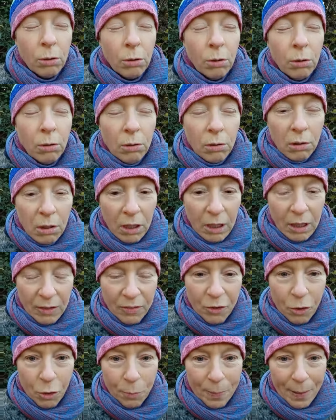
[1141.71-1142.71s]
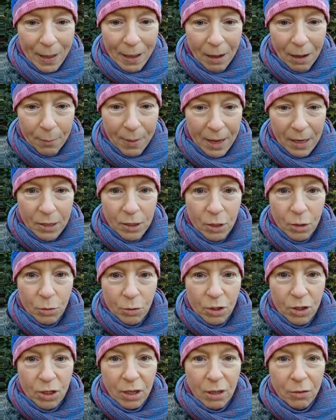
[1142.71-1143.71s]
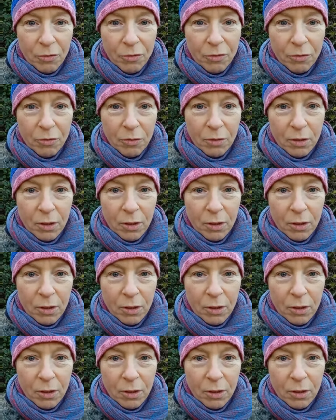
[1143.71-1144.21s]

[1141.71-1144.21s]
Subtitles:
all of your power back to yourself.